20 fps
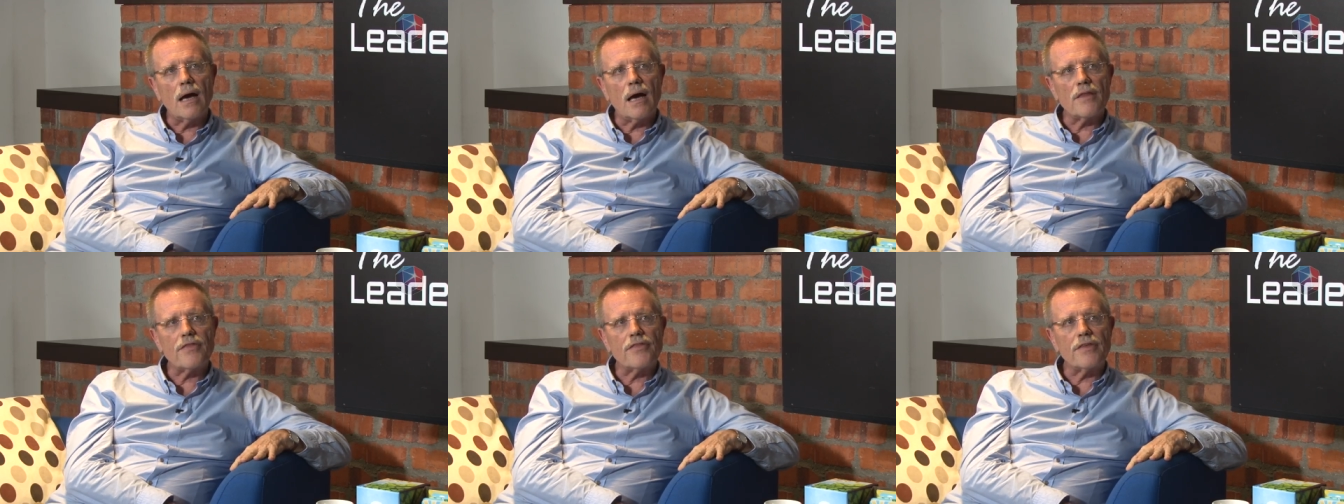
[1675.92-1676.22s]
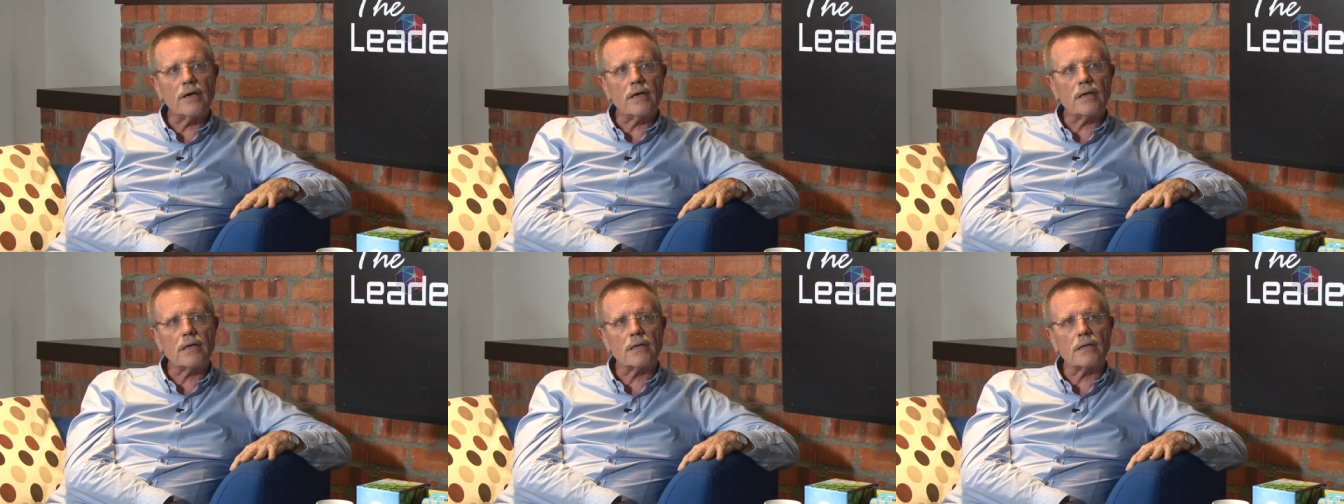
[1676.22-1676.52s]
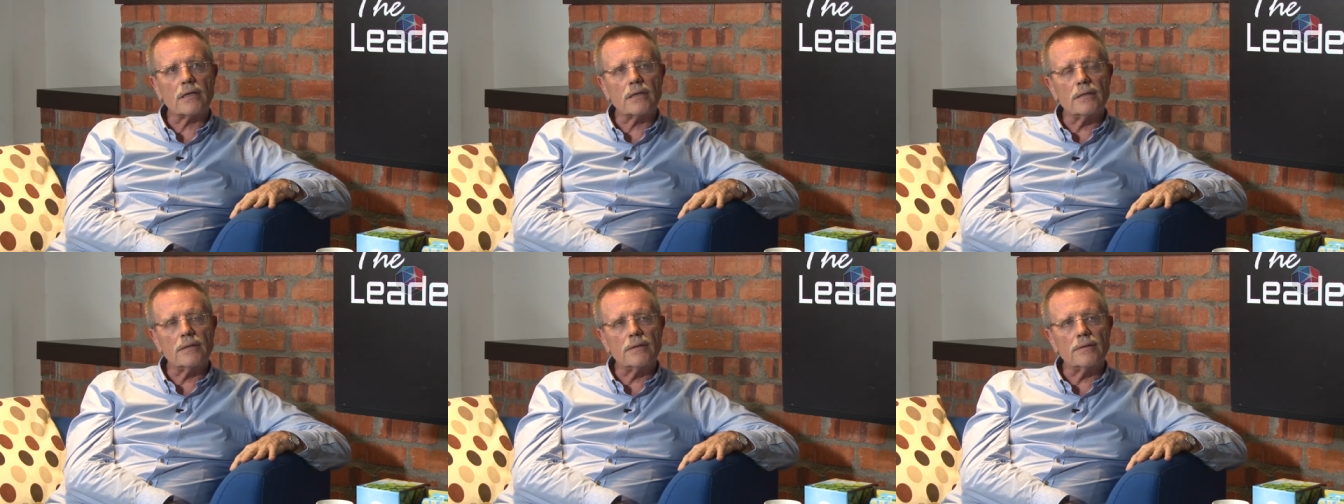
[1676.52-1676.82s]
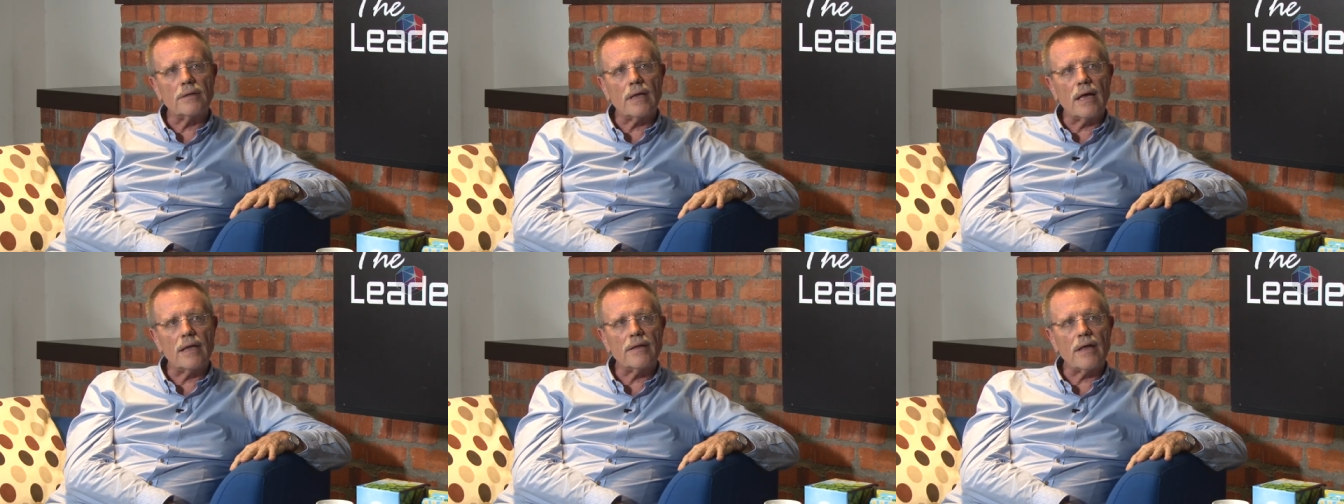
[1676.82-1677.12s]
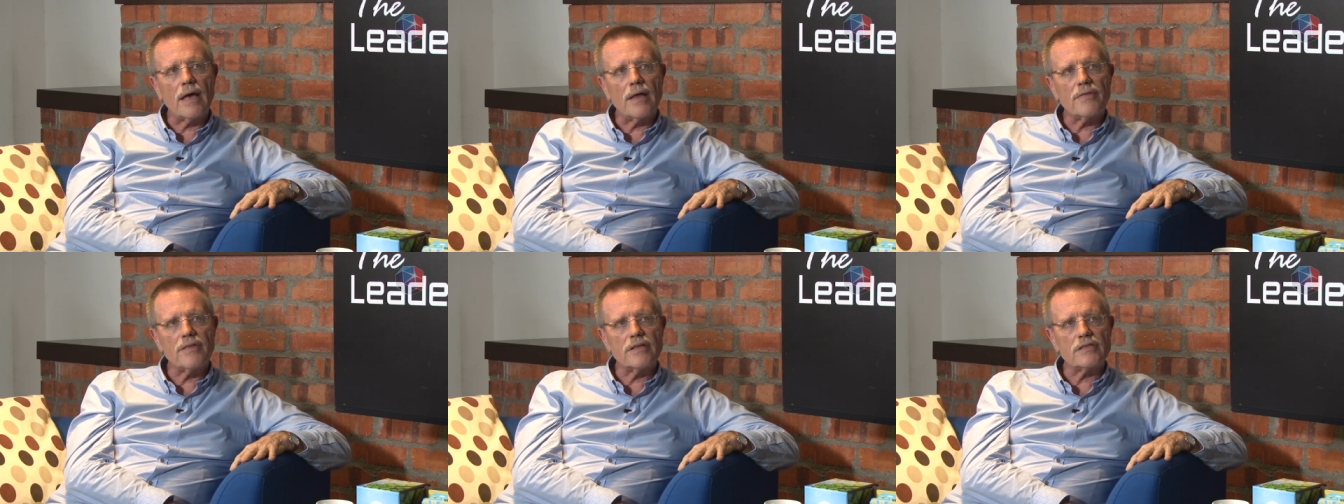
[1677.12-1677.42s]
I think,
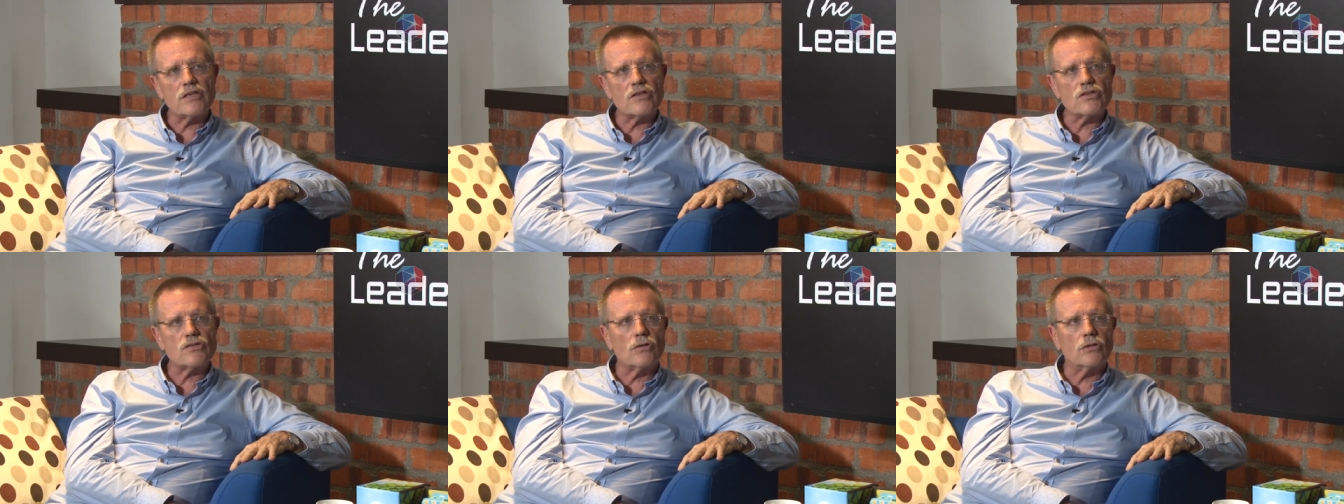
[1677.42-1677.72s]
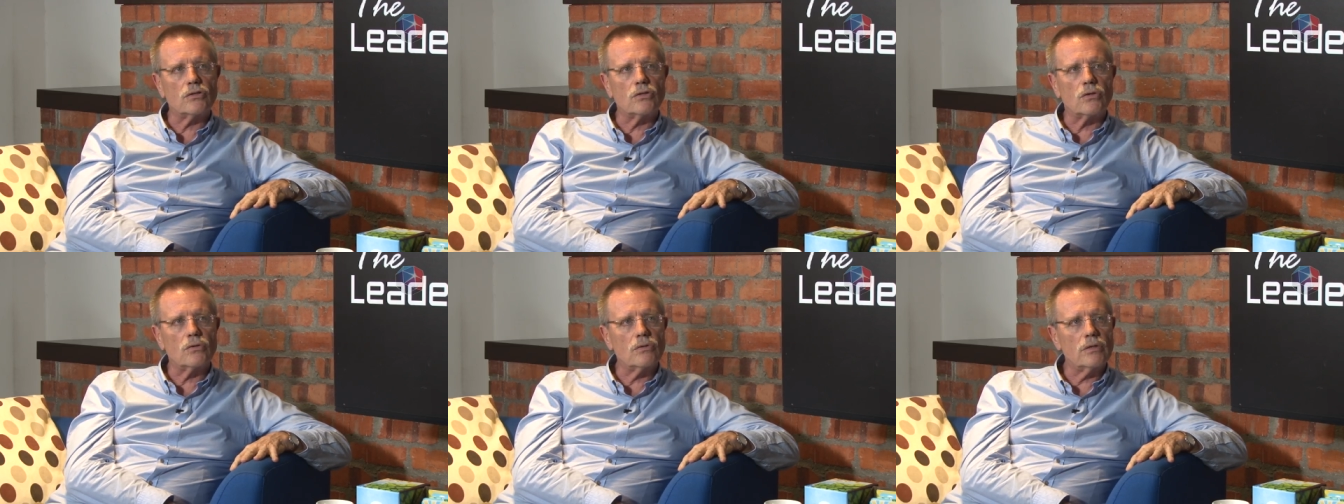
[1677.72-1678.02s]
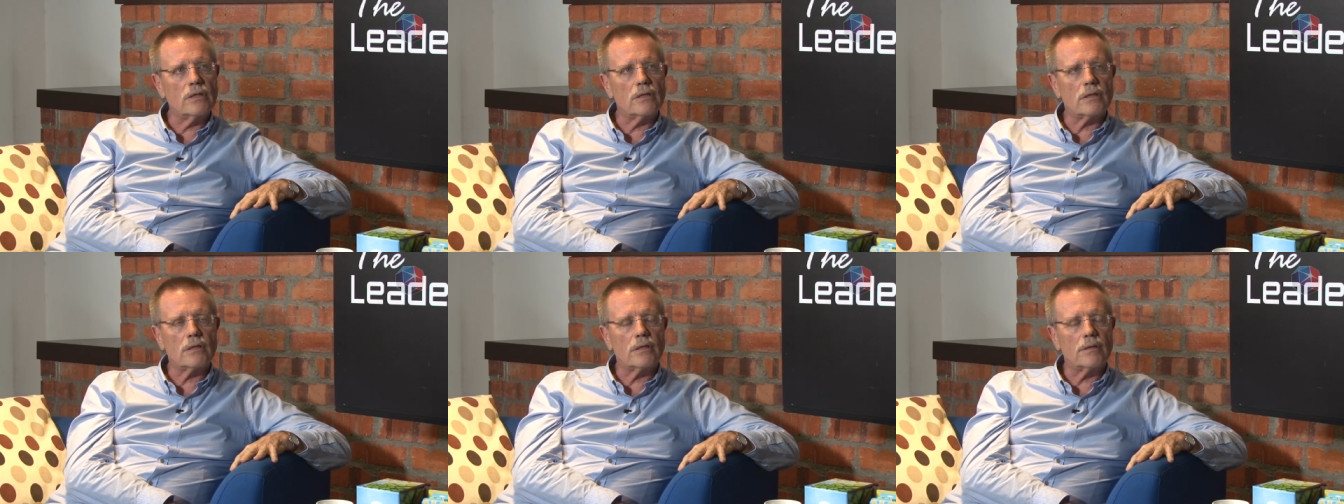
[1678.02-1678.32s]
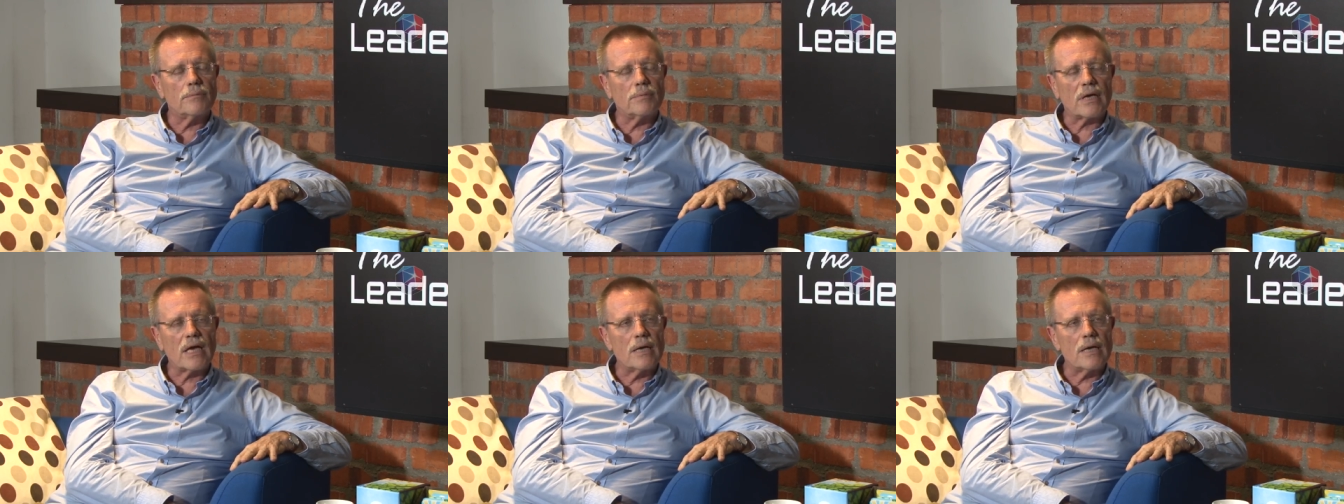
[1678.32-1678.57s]
and this is not only a